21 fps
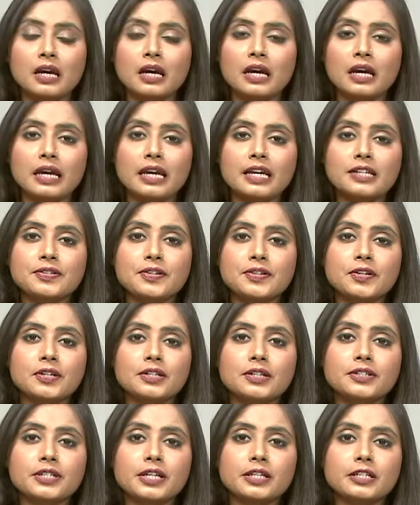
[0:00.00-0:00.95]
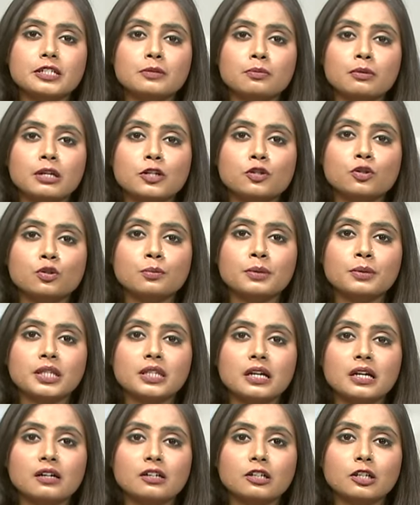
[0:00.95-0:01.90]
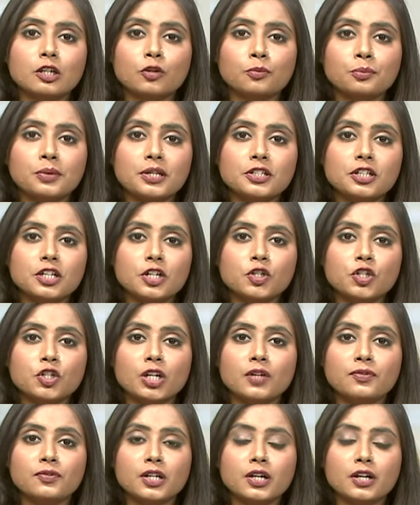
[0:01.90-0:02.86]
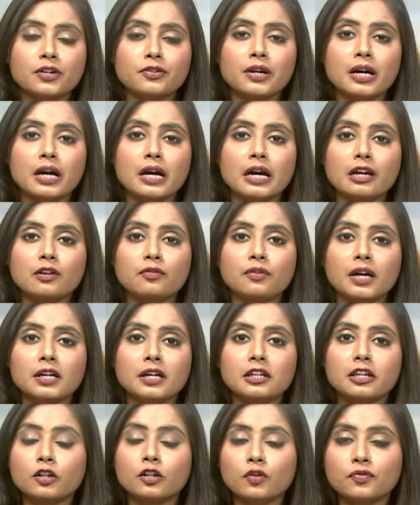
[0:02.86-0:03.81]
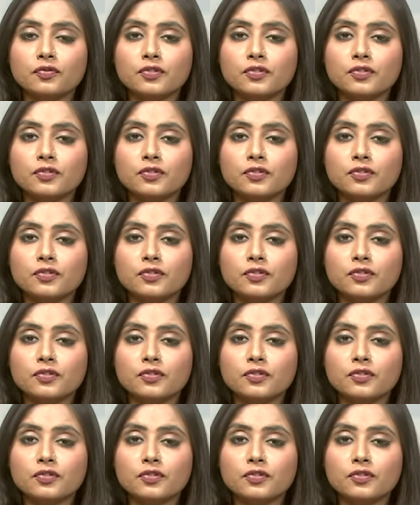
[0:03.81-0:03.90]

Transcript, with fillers: Ace Indian tennis player Sumit Nagal on Monday achieved a career-high ranking of